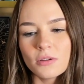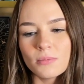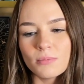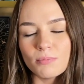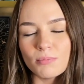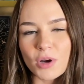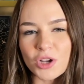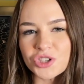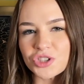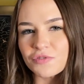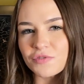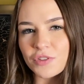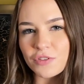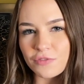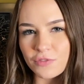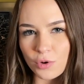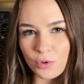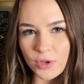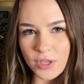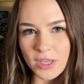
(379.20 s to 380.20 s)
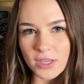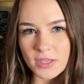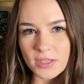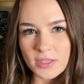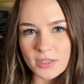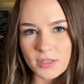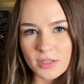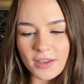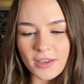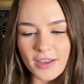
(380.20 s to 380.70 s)
much of the
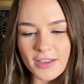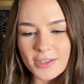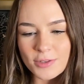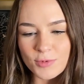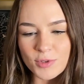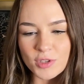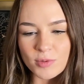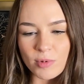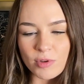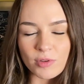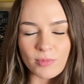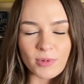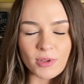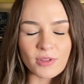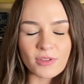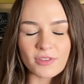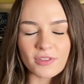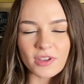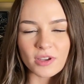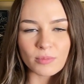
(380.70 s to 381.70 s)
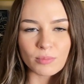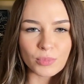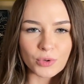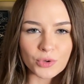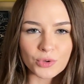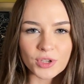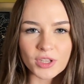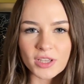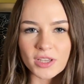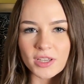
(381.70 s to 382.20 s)
focus. Gus was supposed to be this like
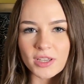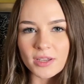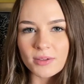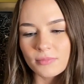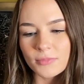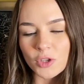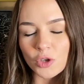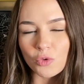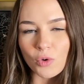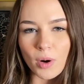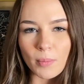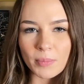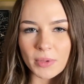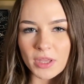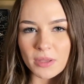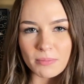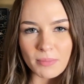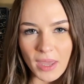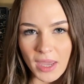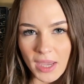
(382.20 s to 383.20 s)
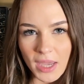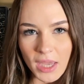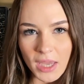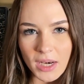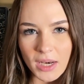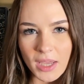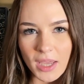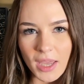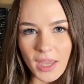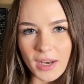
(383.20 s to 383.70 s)
broody, grumpy
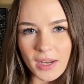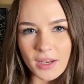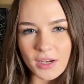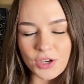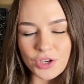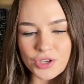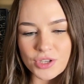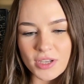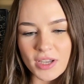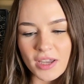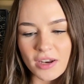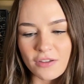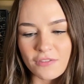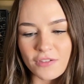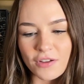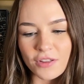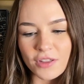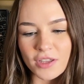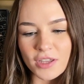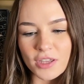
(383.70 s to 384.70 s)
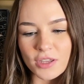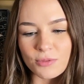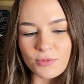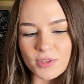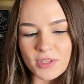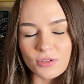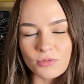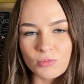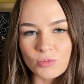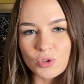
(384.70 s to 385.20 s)
man, and it just kind of felt like he
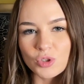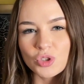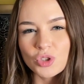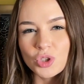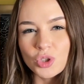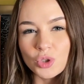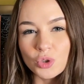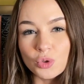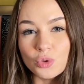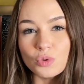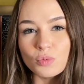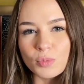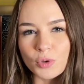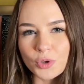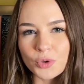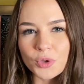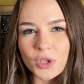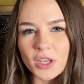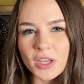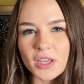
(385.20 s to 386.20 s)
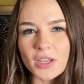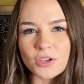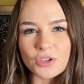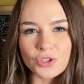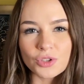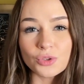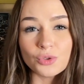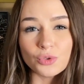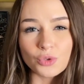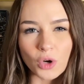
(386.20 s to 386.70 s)
was too broody and
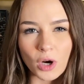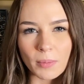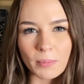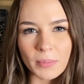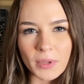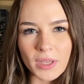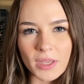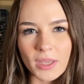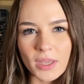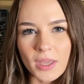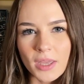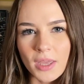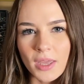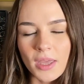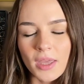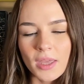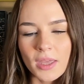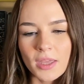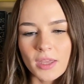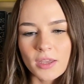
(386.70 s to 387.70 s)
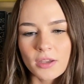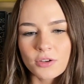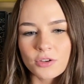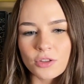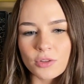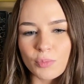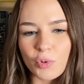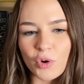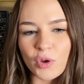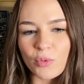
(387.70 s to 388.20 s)
too grumpy, to
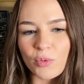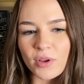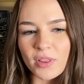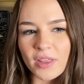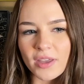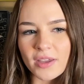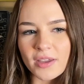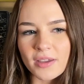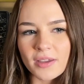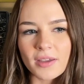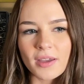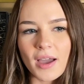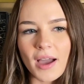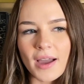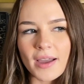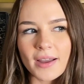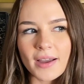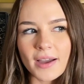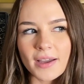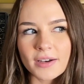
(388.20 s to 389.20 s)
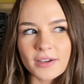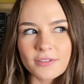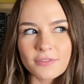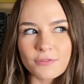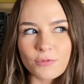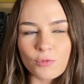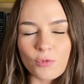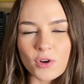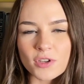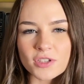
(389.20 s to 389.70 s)
the point where like I kind of
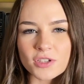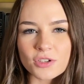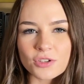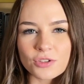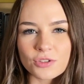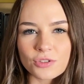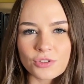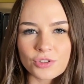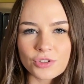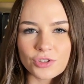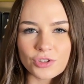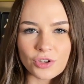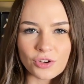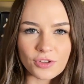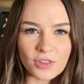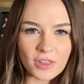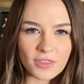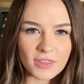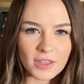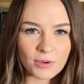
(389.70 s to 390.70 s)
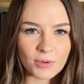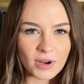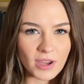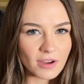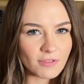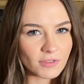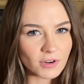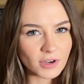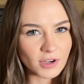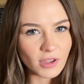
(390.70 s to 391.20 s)
wasn't sure that they would
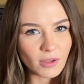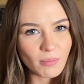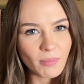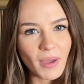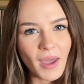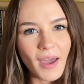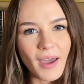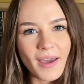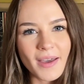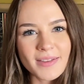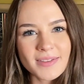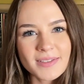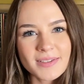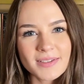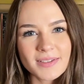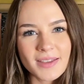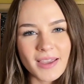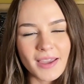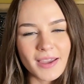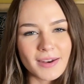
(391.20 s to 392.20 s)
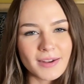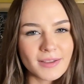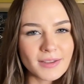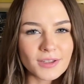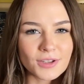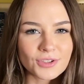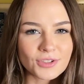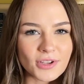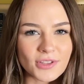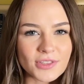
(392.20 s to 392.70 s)
ever get past hating
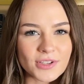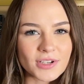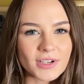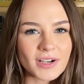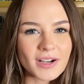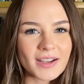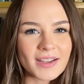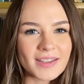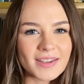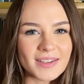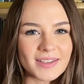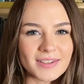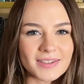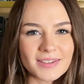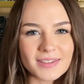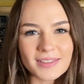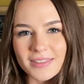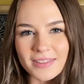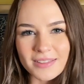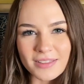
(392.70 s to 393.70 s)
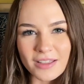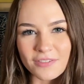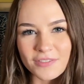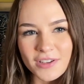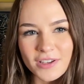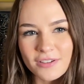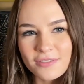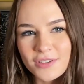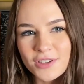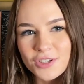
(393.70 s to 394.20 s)
each other and into the
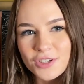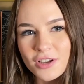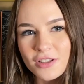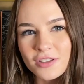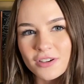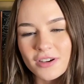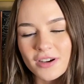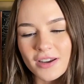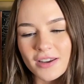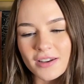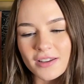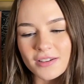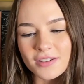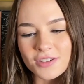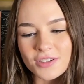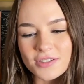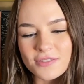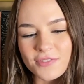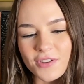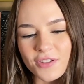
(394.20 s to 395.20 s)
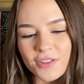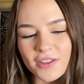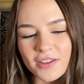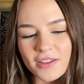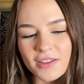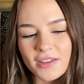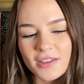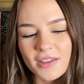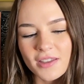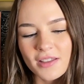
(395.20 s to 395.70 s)
loving of each other, and it just felt
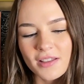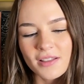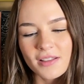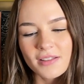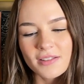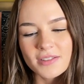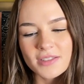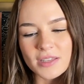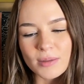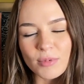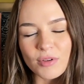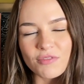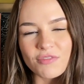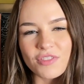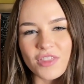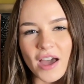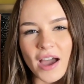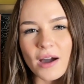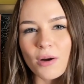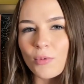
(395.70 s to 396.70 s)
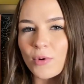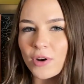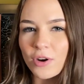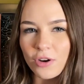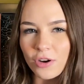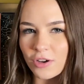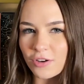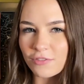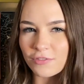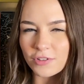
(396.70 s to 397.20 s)
like some of that went
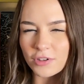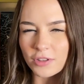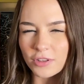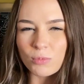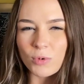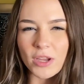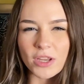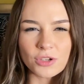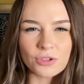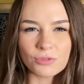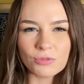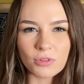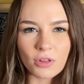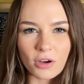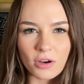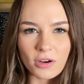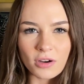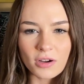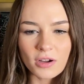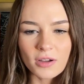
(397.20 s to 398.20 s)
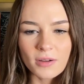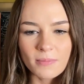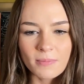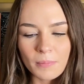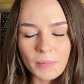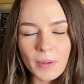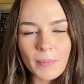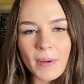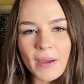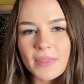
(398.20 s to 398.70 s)
on for way too long.
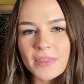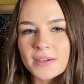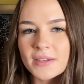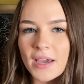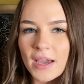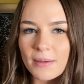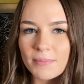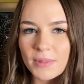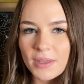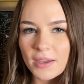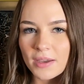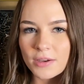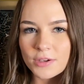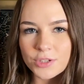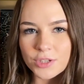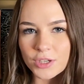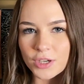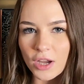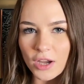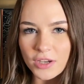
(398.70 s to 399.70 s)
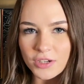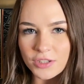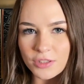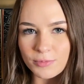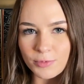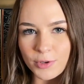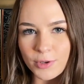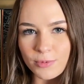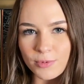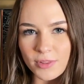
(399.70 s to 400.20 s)
But by the time they actually got to the
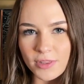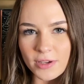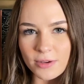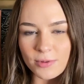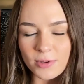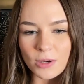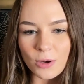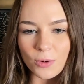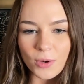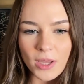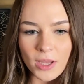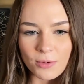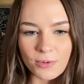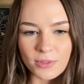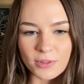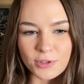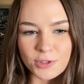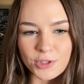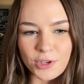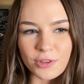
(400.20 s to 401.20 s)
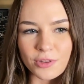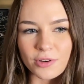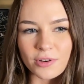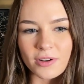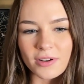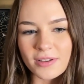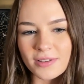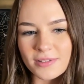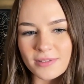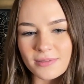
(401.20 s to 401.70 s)
point where they were okay with each other
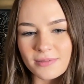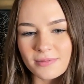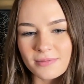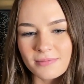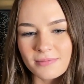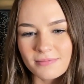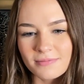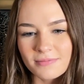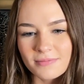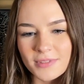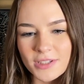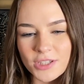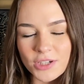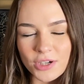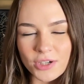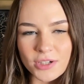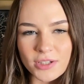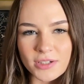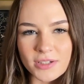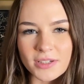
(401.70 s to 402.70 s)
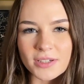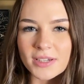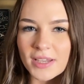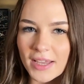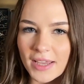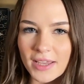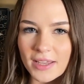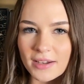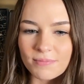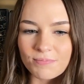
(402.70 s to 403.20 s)
and started to
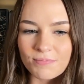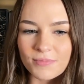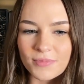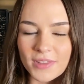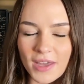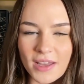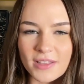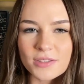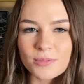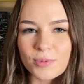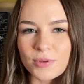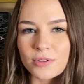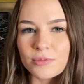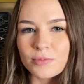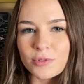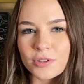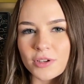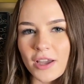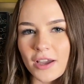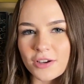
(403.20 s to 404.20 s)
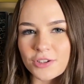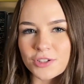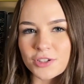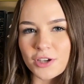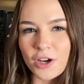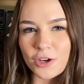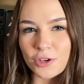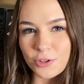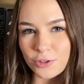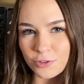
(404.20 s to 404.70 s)
date, that's where the book actually
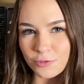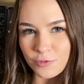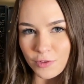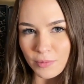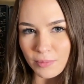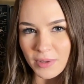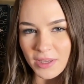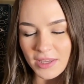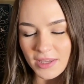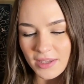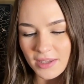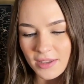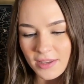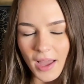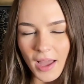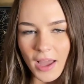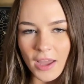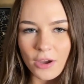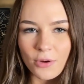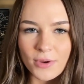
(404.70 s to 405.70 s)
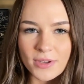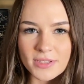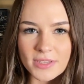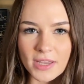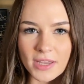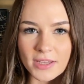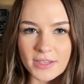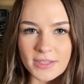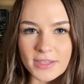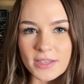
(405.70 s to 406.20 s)
got good for me. I always
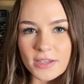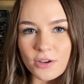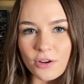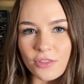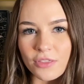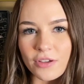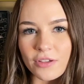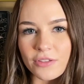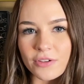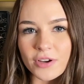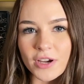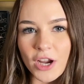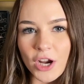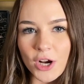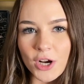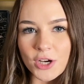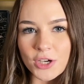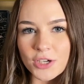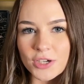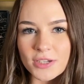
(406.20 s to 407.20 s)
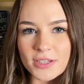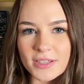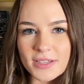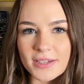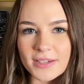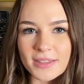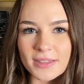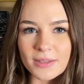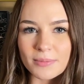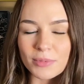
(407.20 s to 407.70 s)
like seeing all the other characters
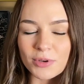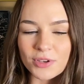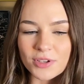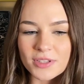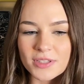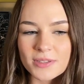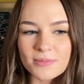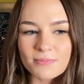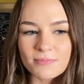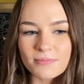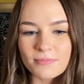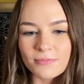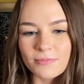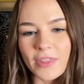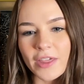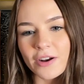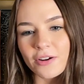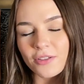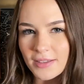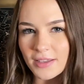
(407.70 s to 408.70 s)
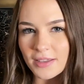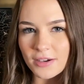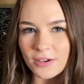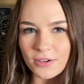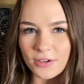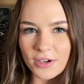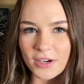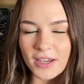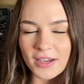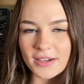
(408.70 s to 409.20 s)
in the books that are
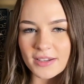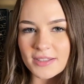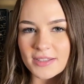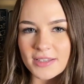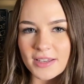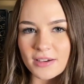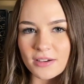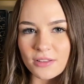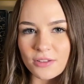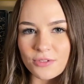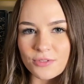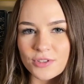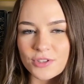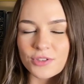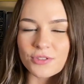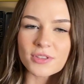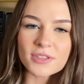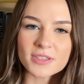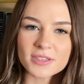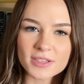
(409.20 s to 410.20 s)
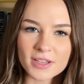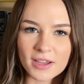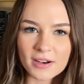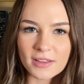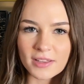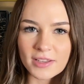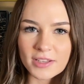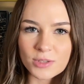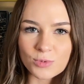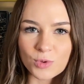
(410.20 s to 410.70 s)
interconnected standalones, so this is kind of
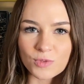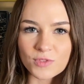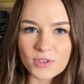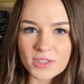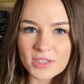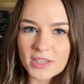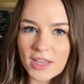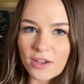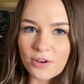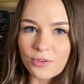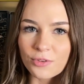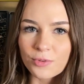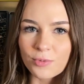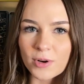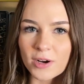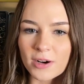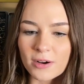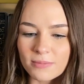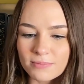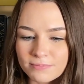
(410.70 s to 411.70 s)
like Swift and Saddled, where